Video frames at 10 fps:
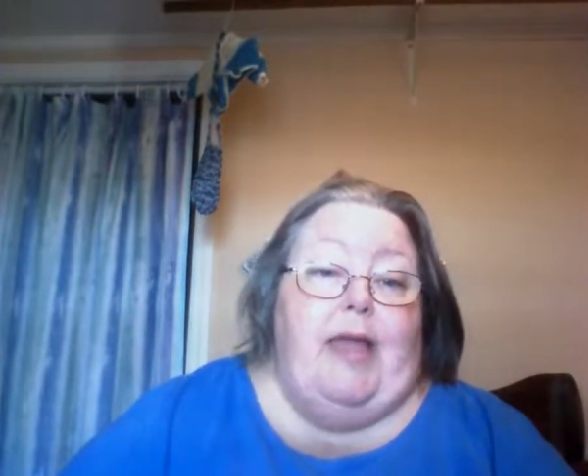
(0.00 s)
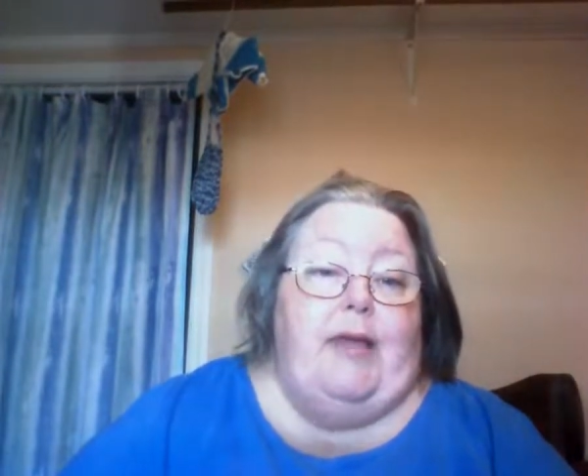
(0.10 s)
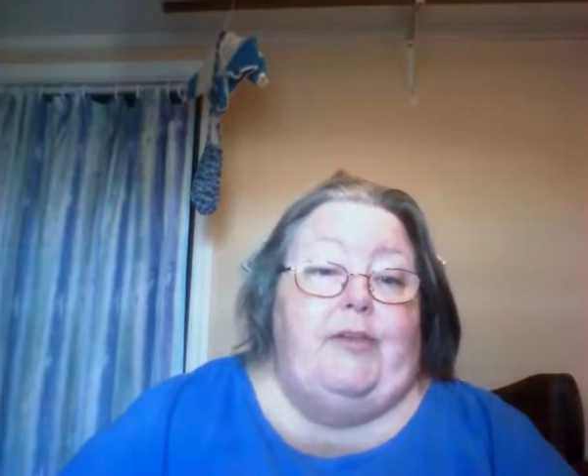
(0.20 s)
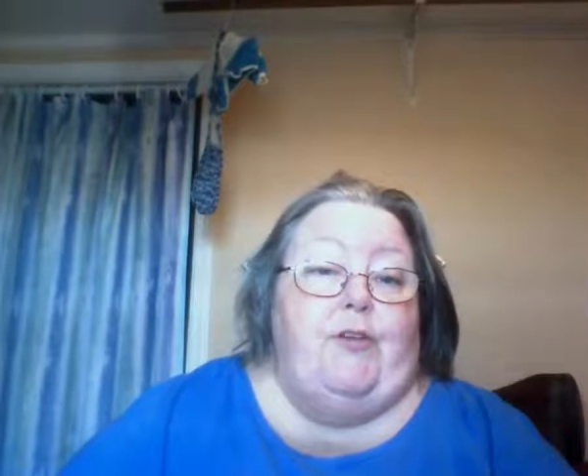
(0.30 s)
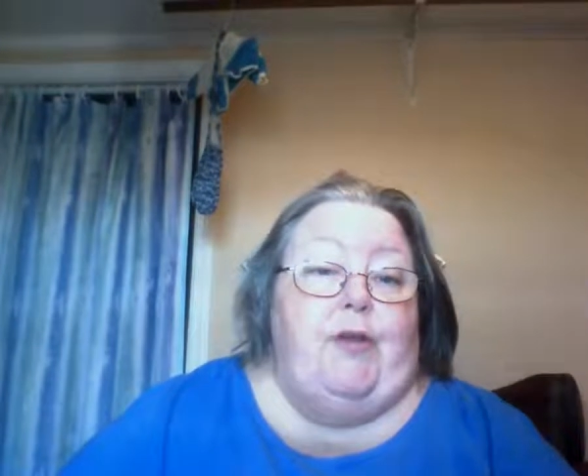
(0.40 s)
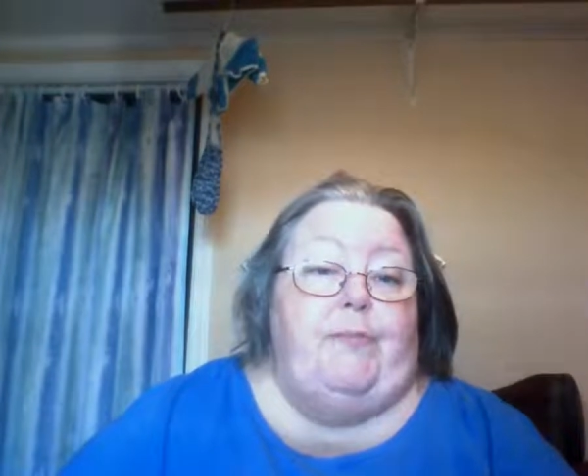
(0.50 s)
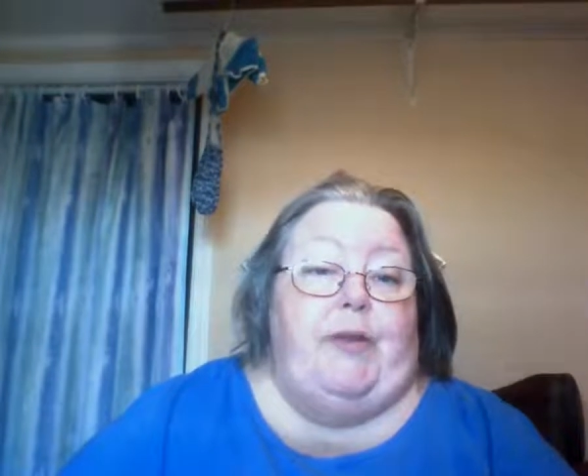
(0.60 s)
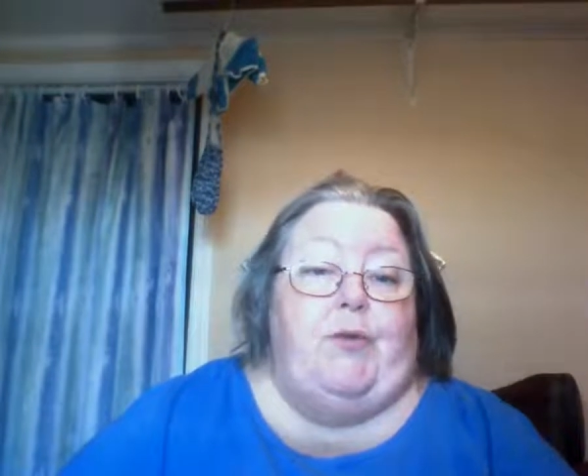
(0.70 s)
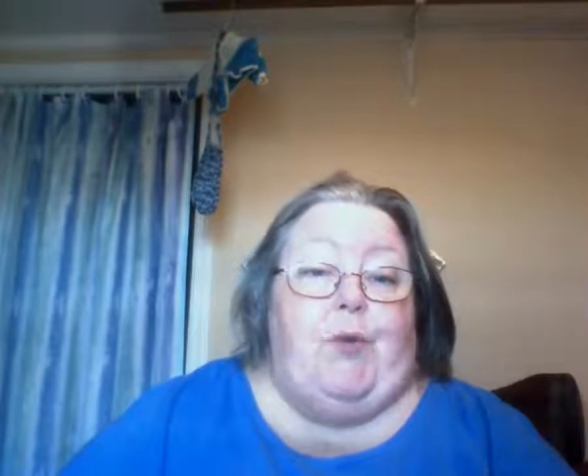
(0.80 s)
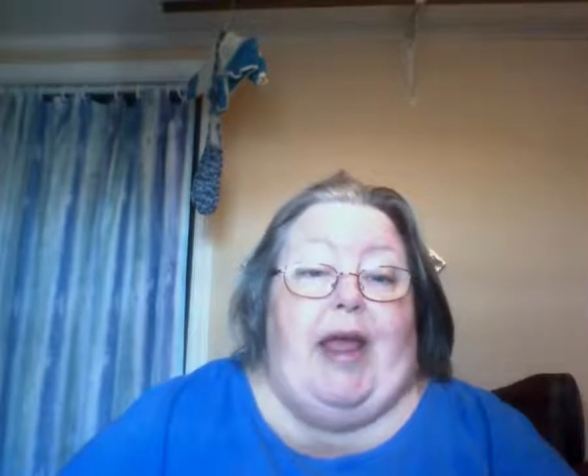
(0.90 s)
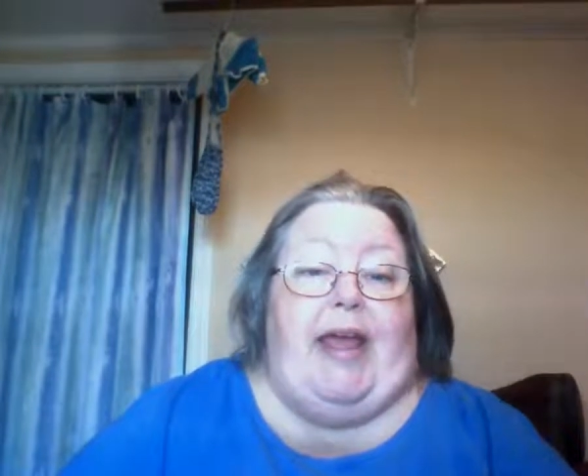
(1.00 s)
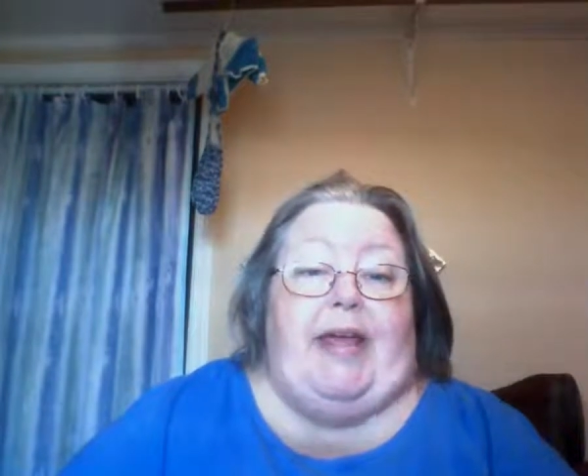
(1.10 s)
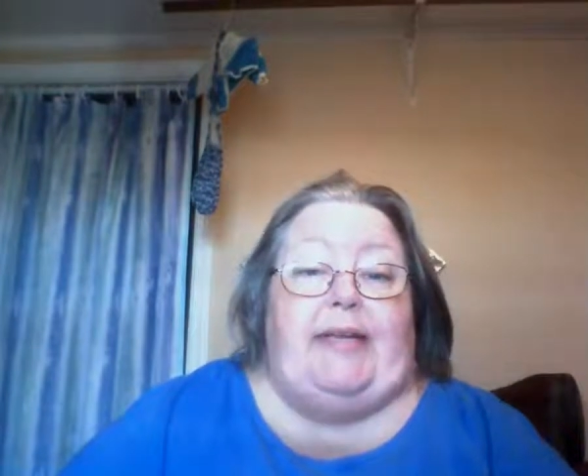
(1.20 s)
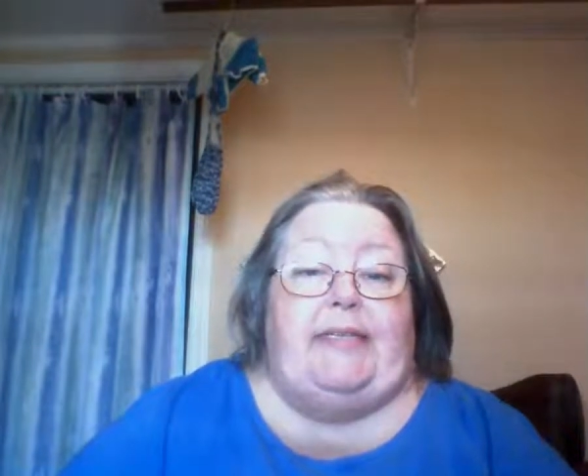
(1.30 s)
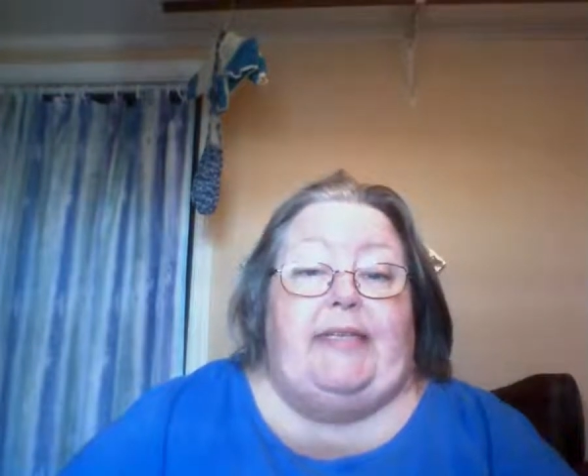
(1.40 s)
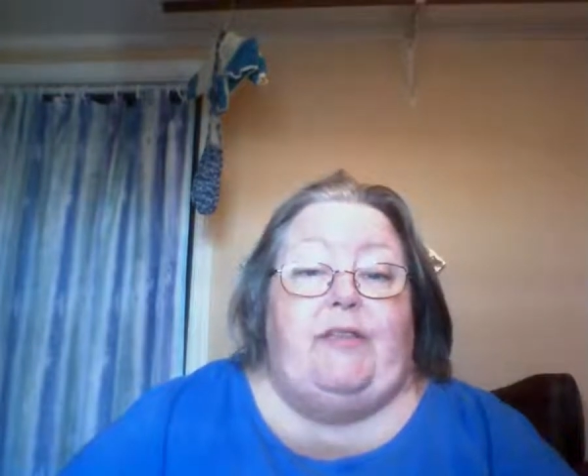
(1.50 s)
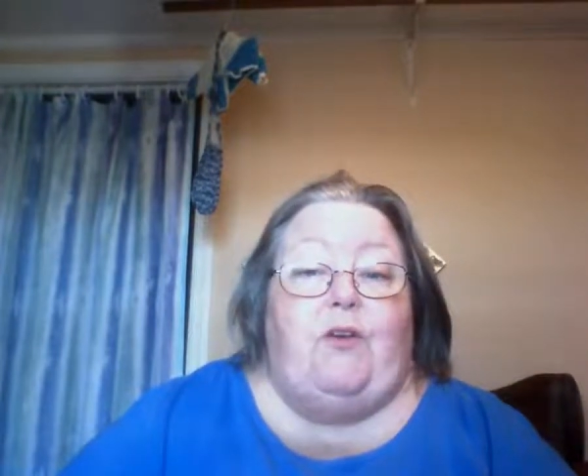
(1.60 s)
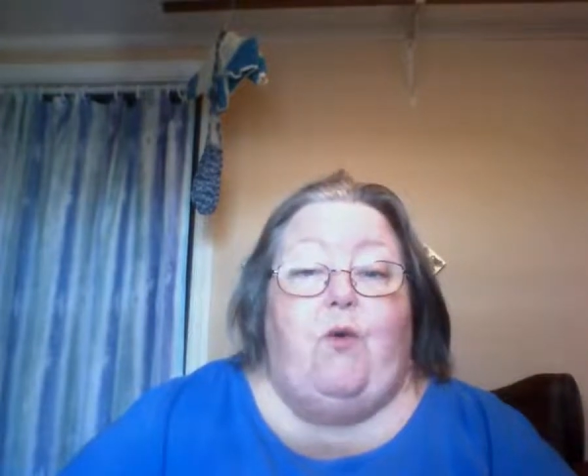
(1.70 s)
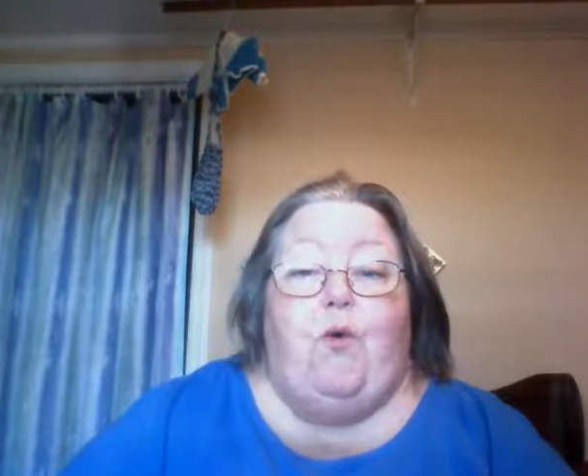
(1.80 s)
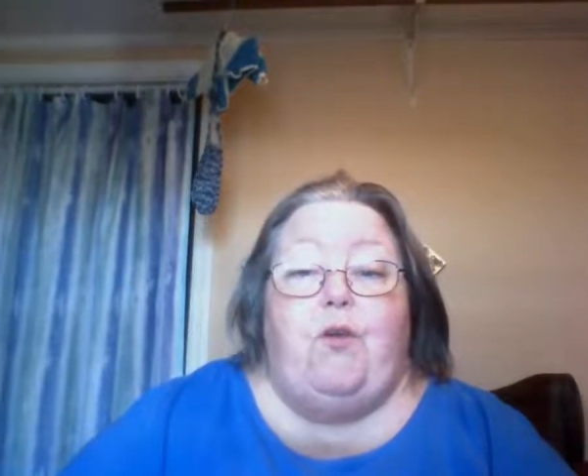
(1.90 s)
There had been rains and the
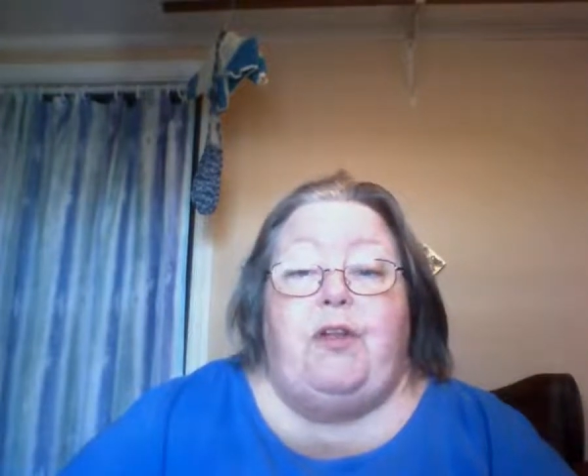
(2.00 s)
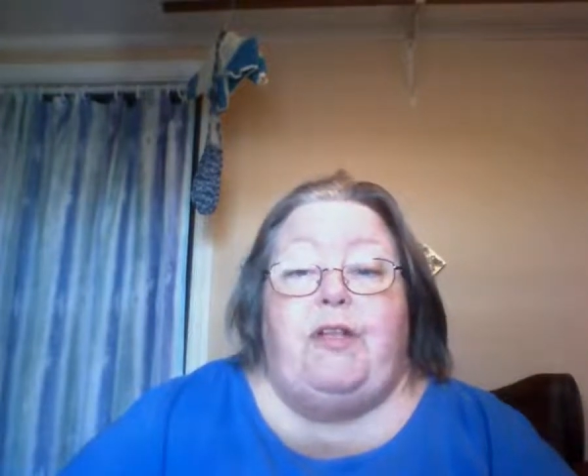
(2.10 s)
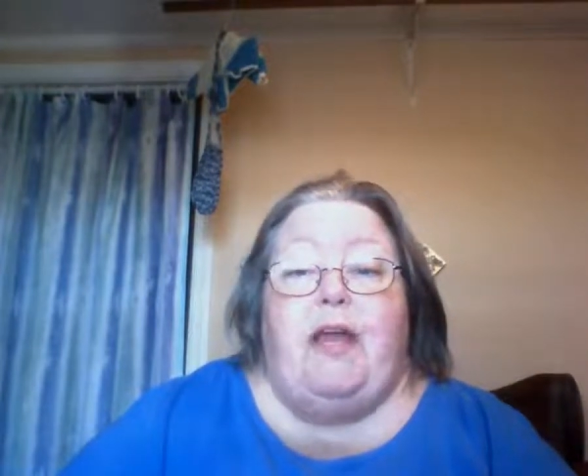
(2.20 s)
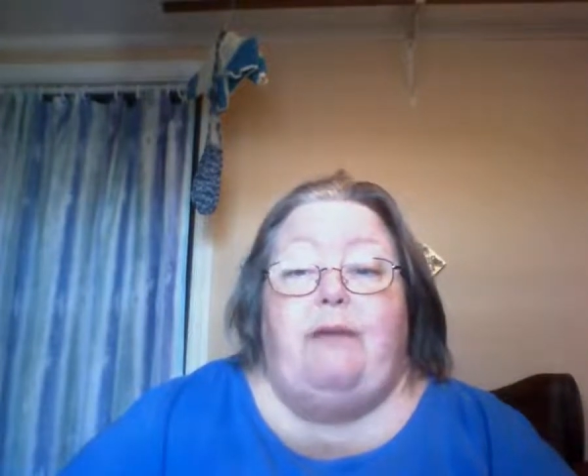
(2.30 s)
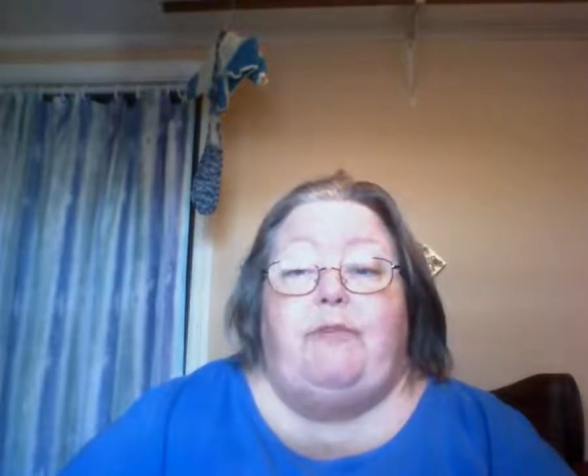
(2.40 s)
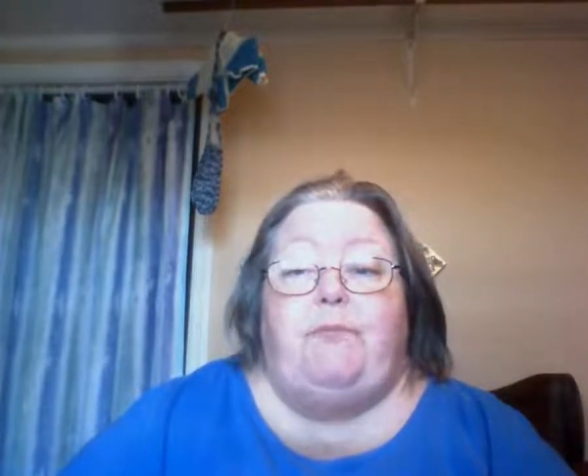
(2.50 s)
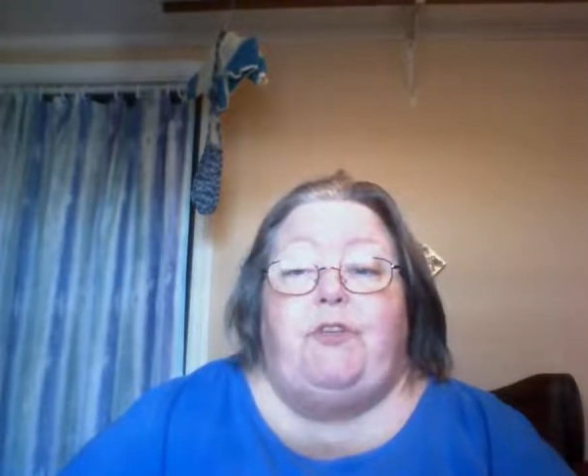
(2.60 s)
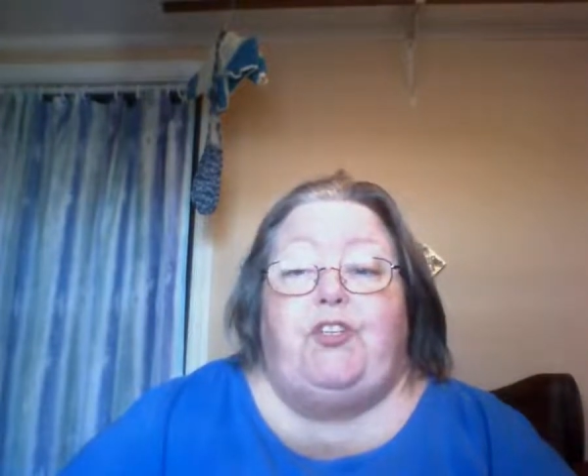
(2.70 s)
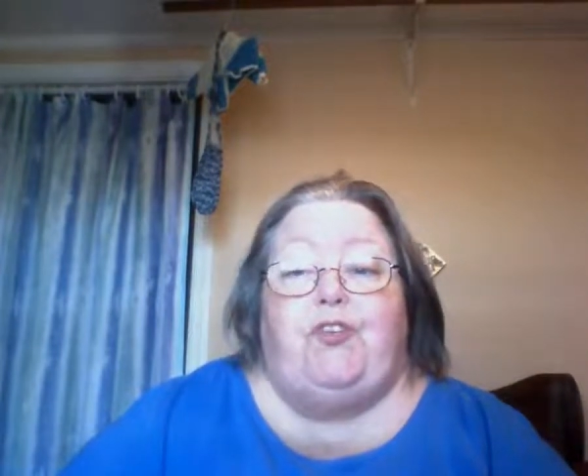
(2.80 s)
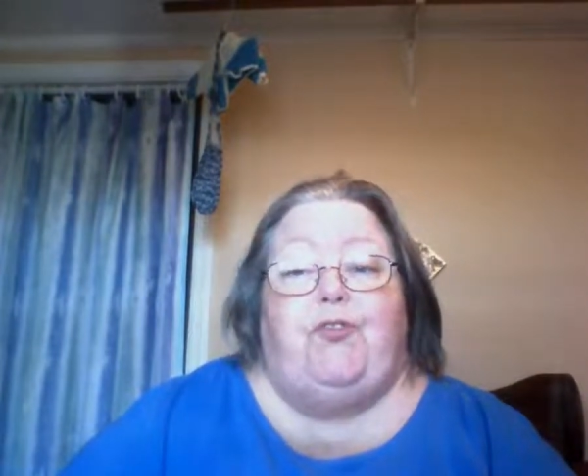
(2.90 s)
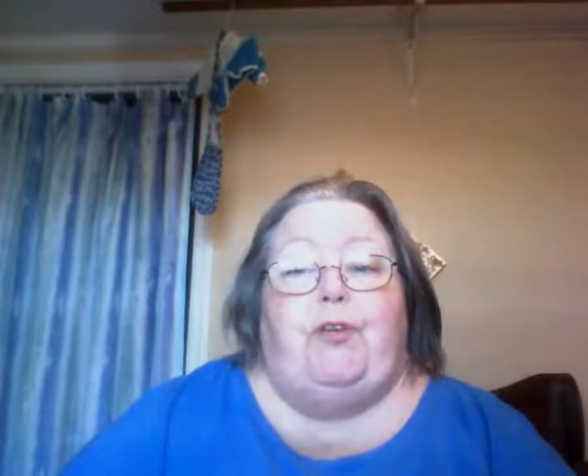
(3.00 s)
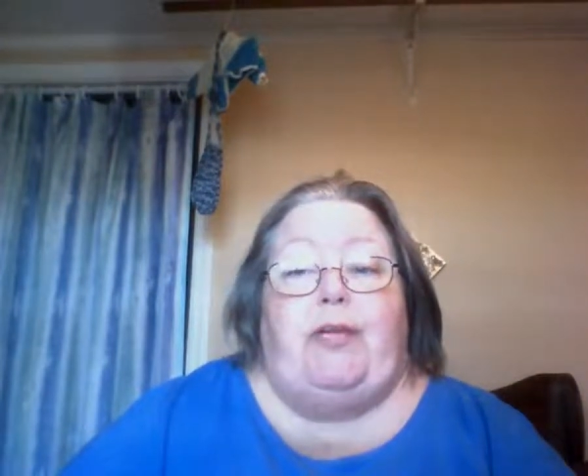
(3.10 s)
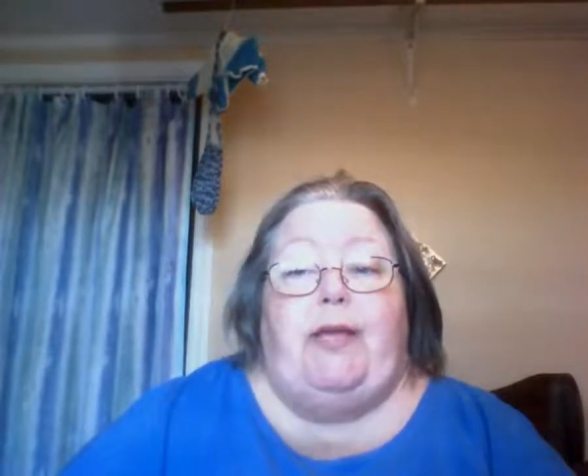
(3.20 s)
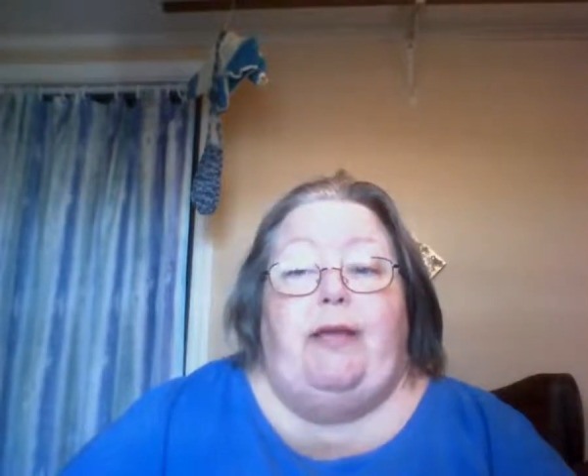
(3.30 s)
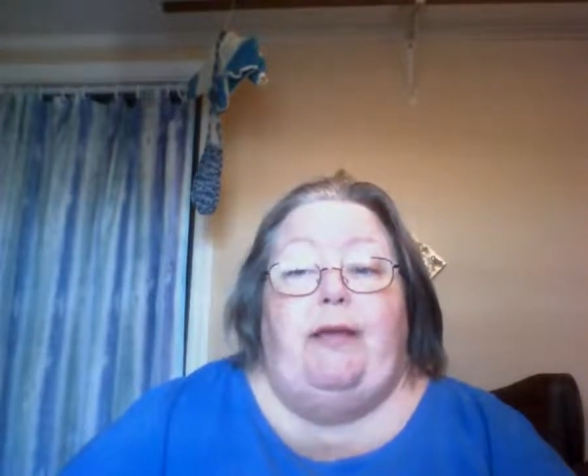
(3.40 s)
corn had come to maturity.